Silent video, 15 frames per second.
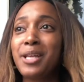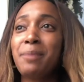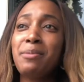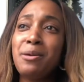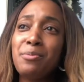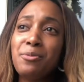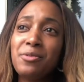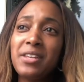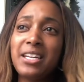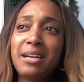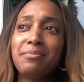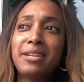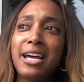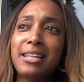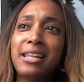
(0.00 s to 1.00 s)
people that
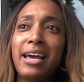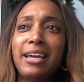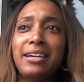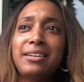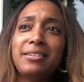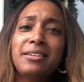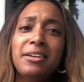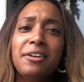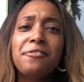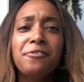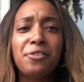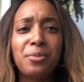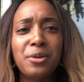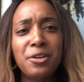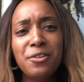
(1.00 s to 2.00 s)
I'm not, like,
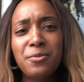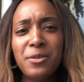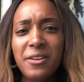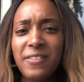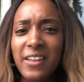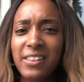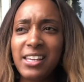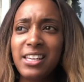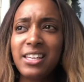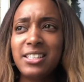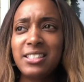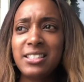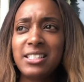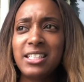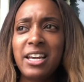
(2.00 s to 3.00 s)
familiar with. I think
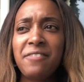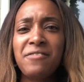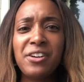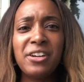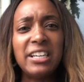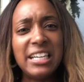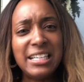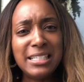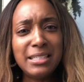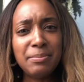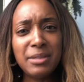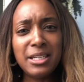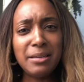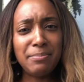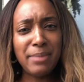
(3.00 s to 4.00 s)
kissing is, like, very
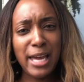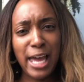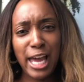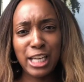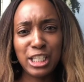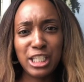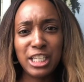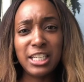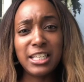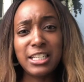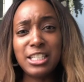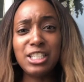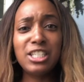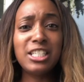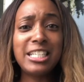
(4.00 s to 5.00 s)
intimate and passionate, and
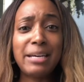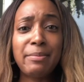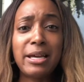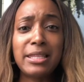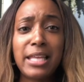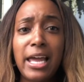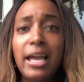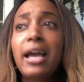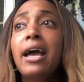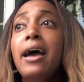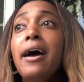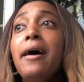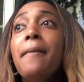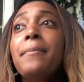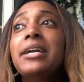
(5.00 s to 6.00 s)
it's just not my thing.
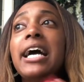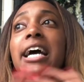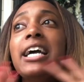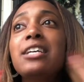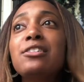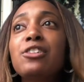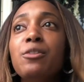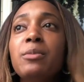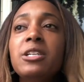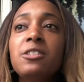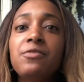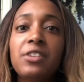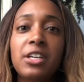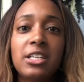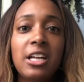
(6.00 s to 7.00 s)
But I had so much
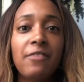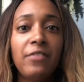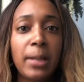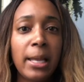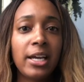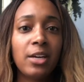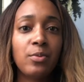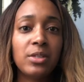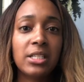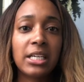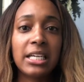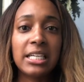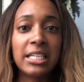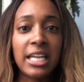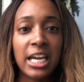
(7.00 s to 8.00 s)
fun, and I felt like it was a
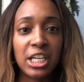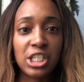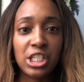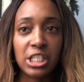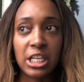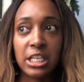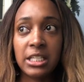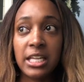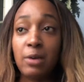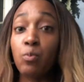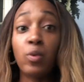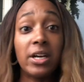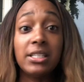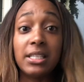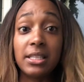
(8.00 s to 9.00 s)
connection that
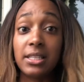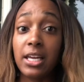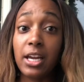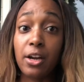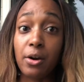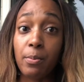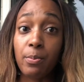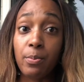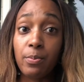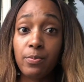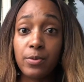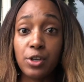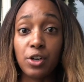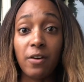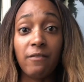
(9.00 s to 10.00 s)
wasn't there,
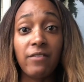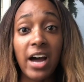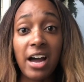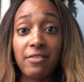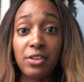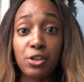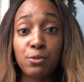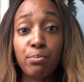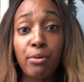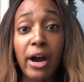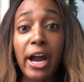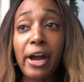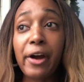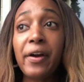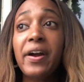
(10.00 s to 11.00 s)
you know, 5 years
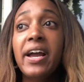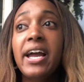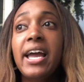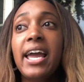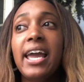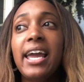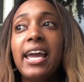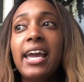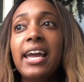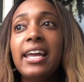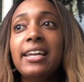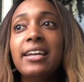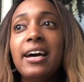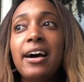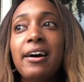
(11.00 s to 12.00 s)
prior.
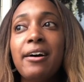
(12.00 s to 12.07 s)
And